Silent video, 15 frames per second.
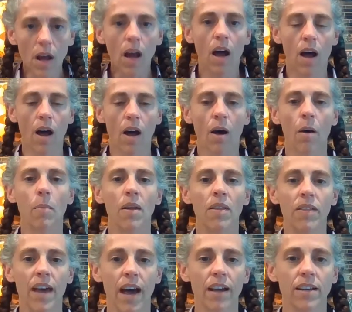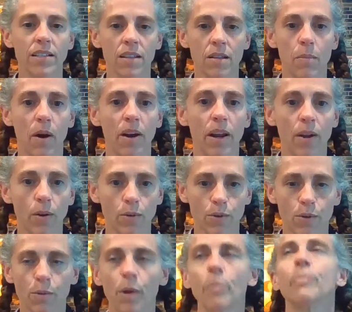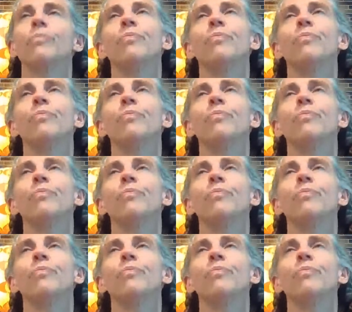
that the body goes through.